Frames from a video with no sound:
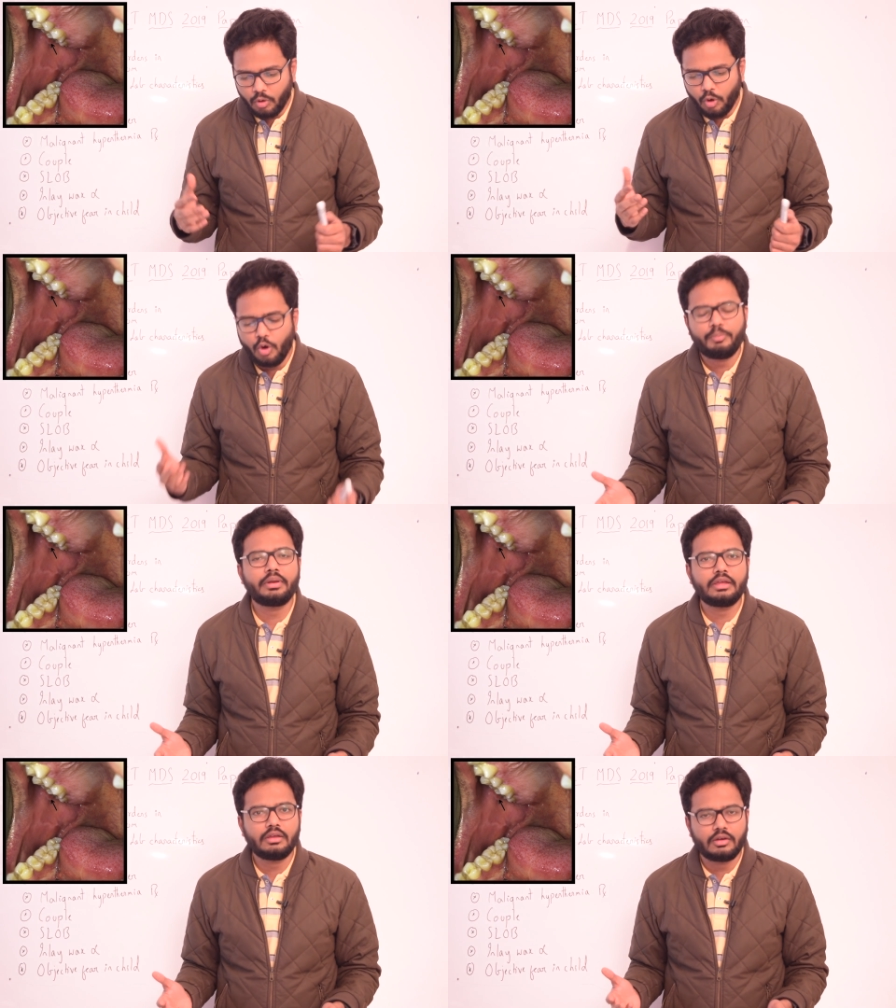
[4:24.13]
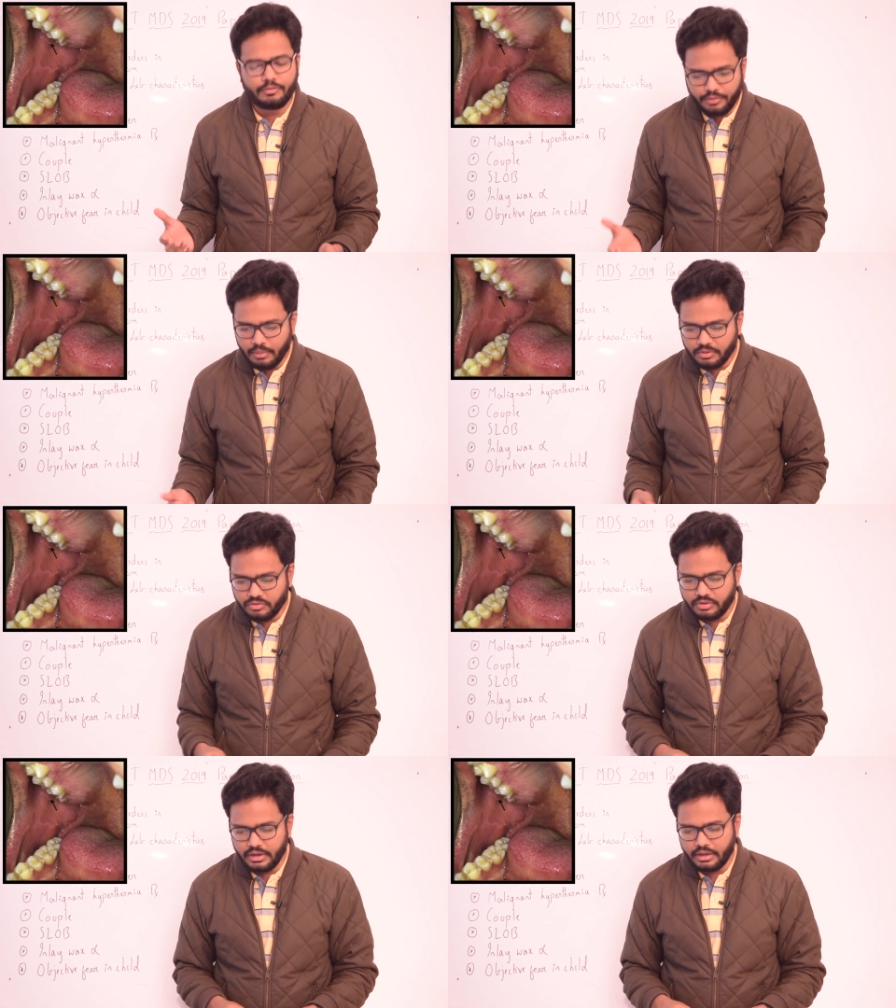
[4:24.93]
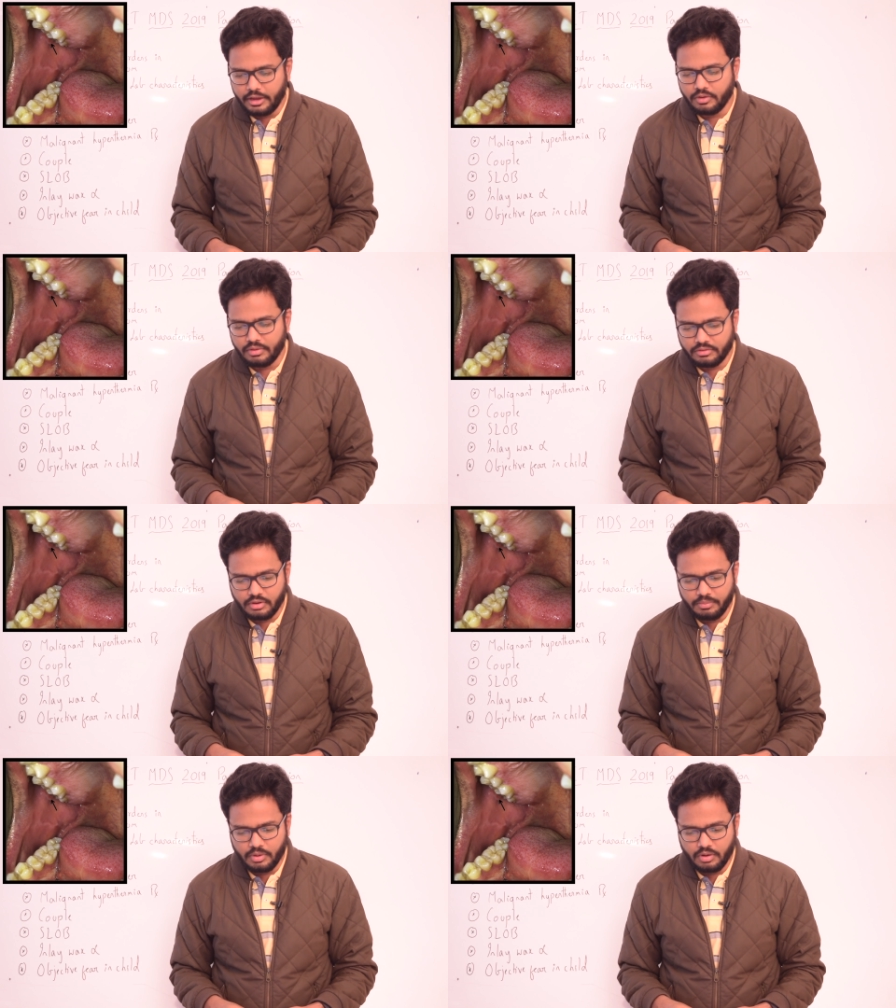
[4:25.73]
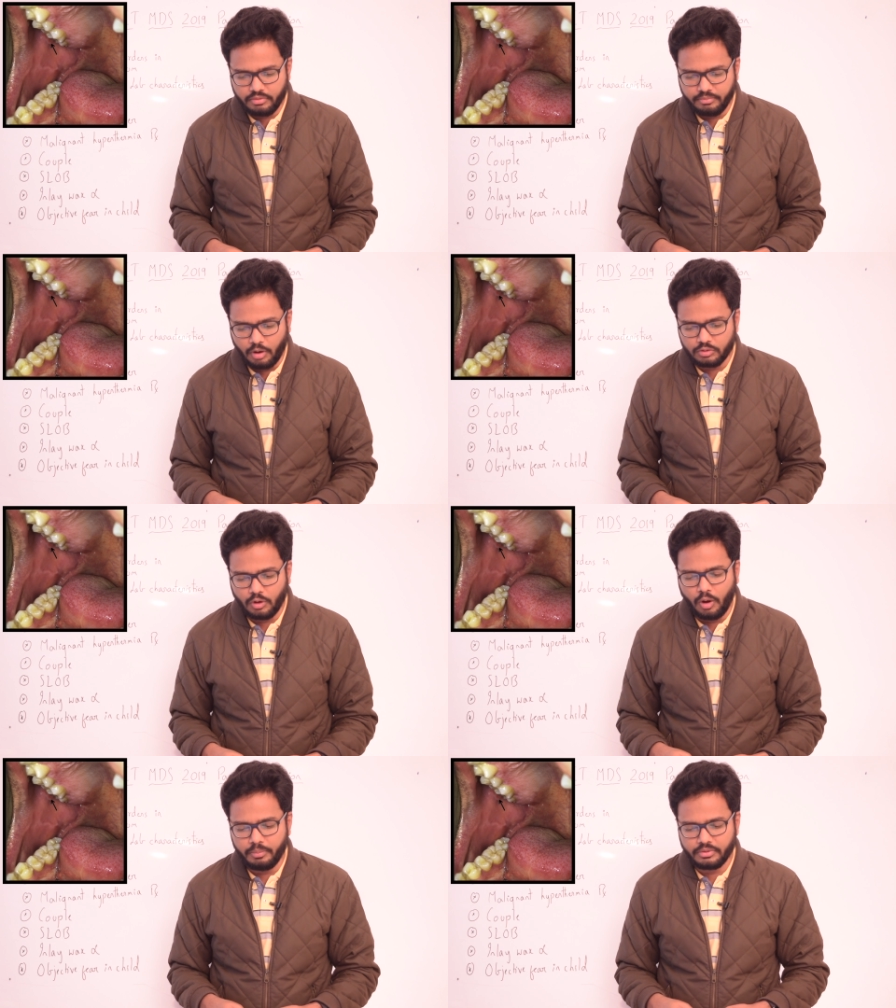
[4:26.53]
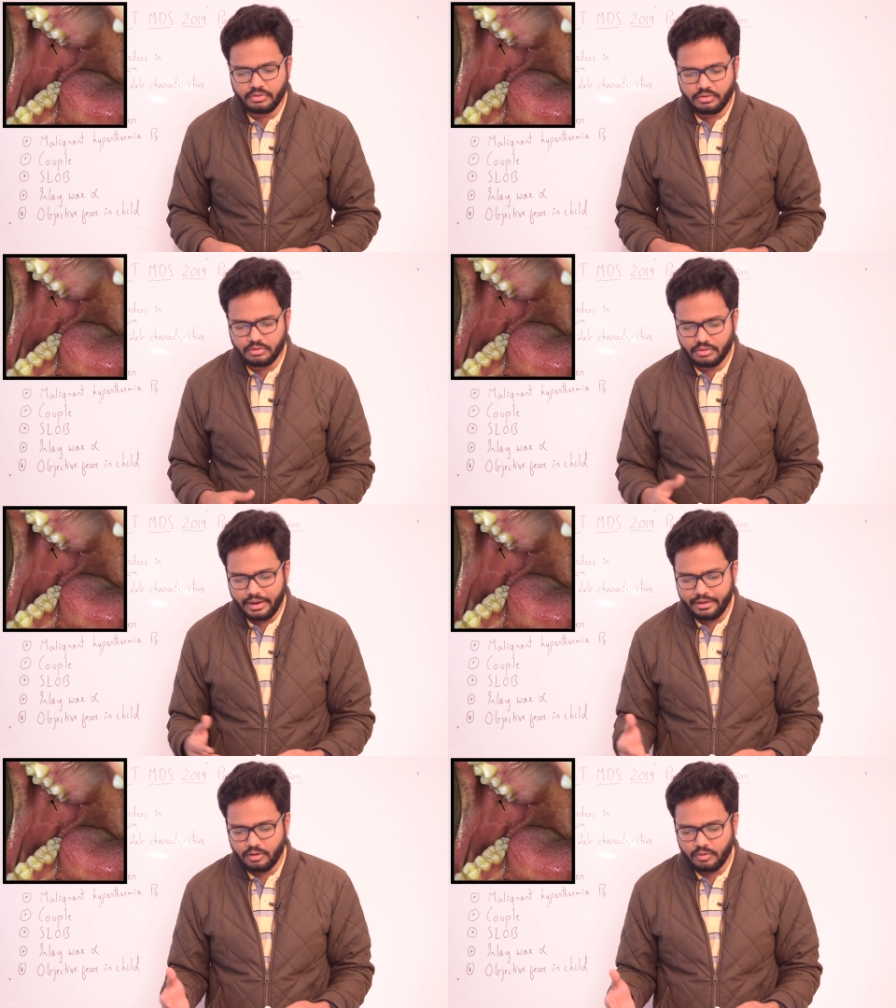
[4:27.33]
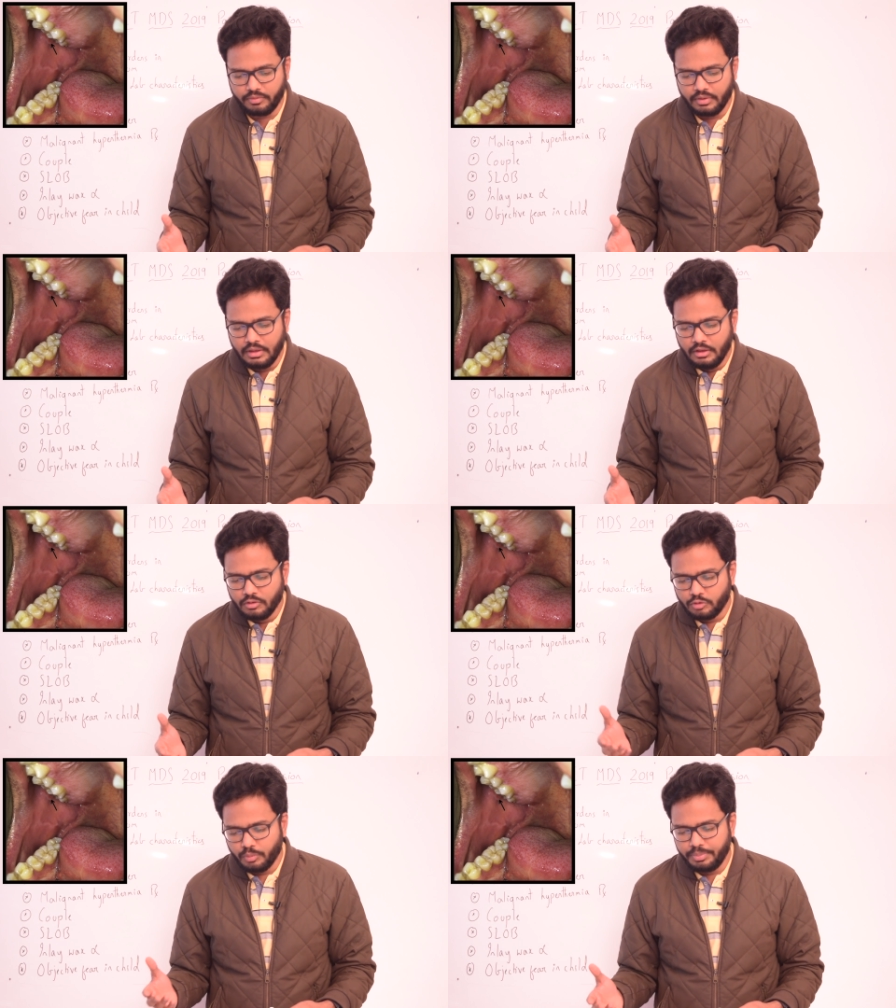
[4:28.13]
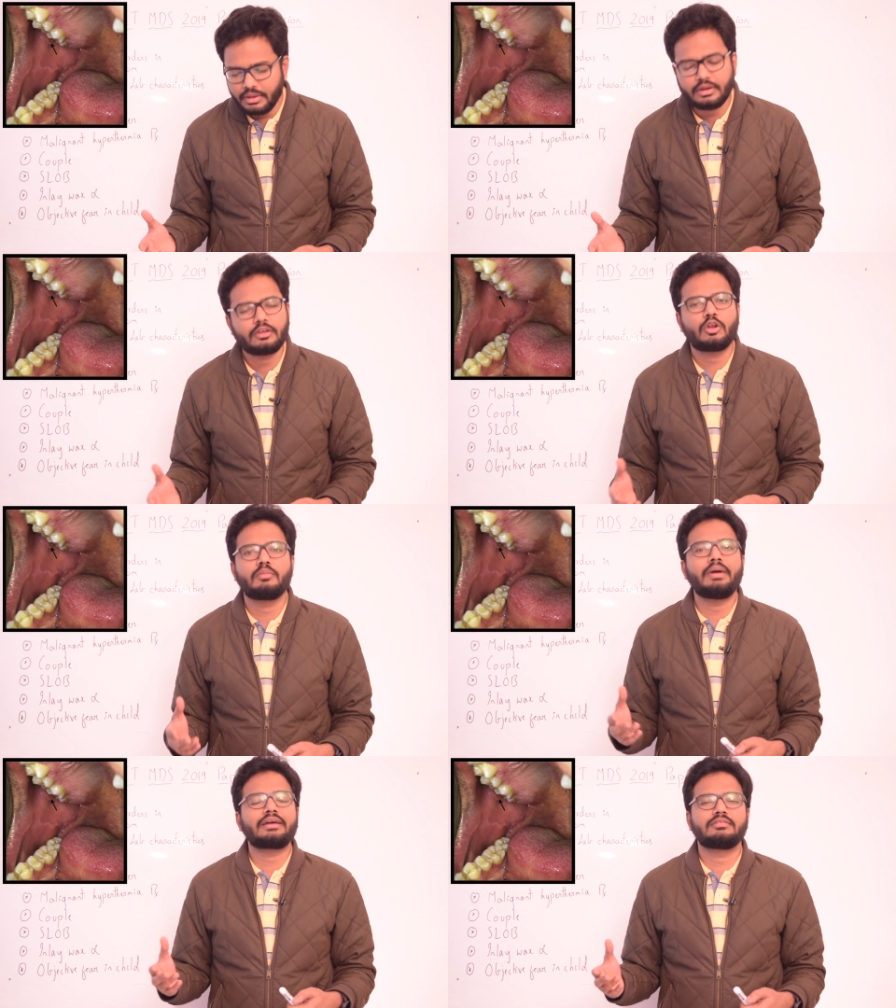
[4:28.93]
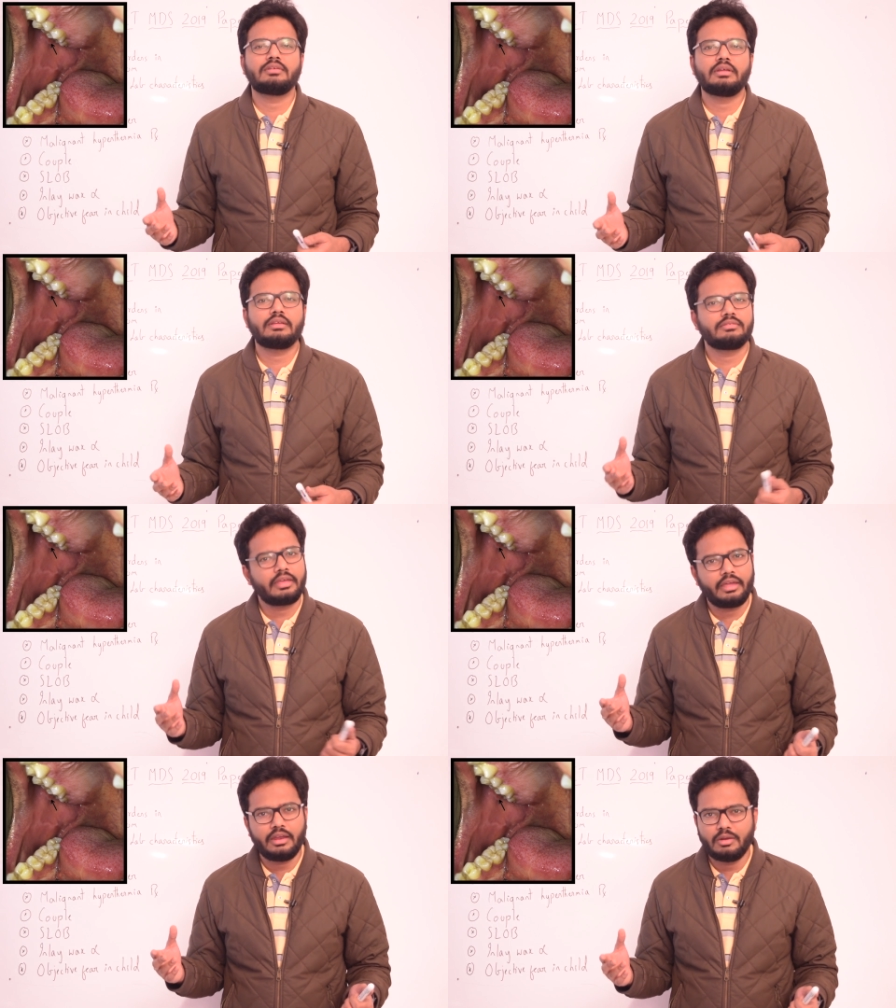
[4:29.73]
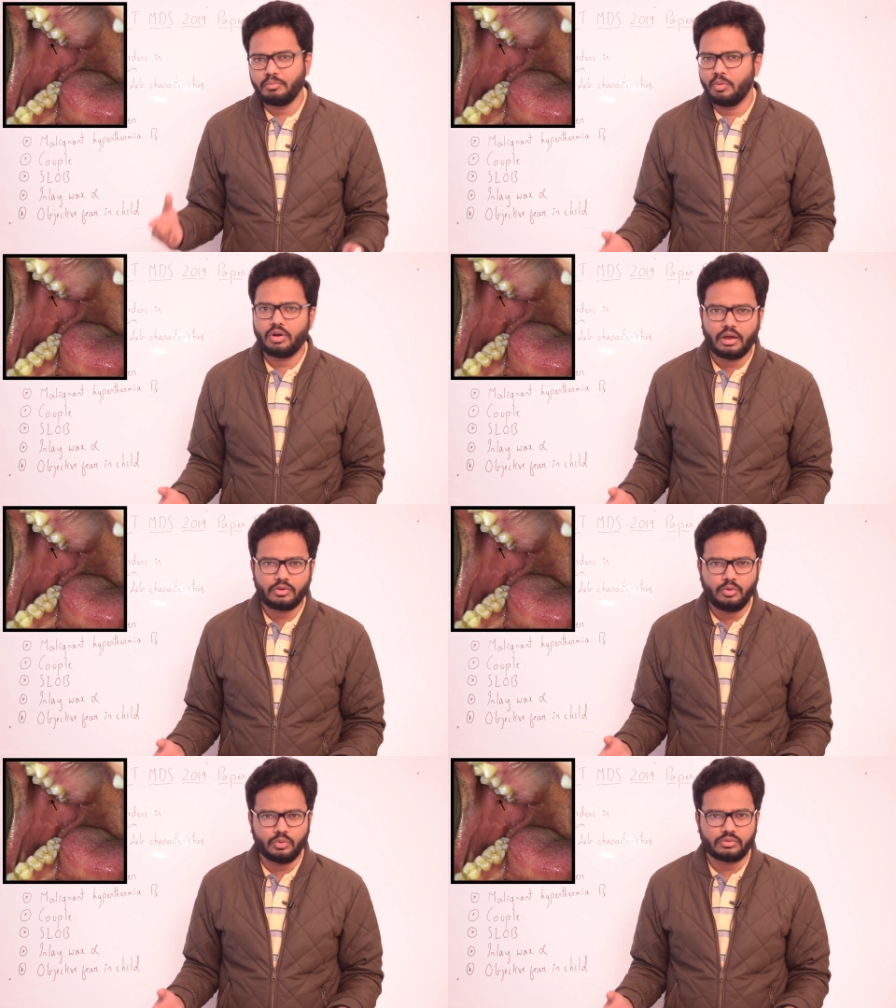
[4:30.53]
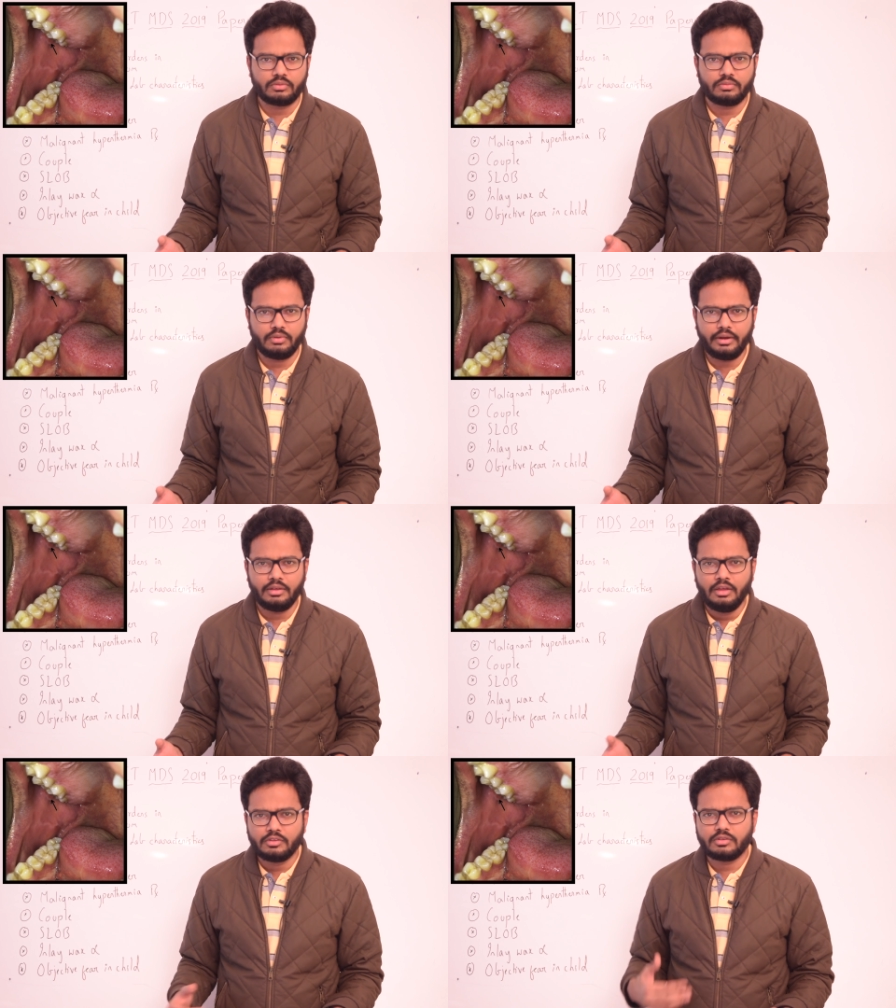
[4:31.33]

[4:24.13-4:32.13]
opening from the cheek into vestibule of mouth opposite to the neck of superior or maxillary second molar tooth, right?